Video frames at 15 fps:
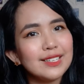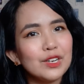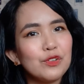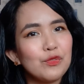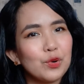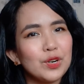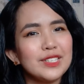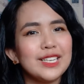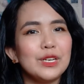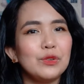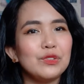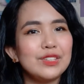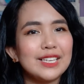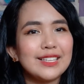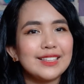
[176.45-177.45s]
And of course I
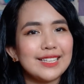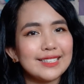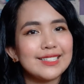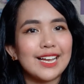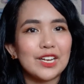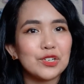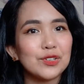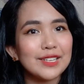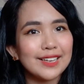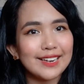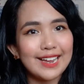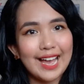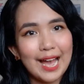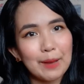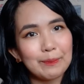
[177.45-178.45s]
don't think that that's actually
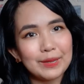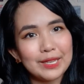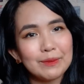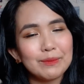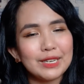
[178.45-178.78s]
gonna happen,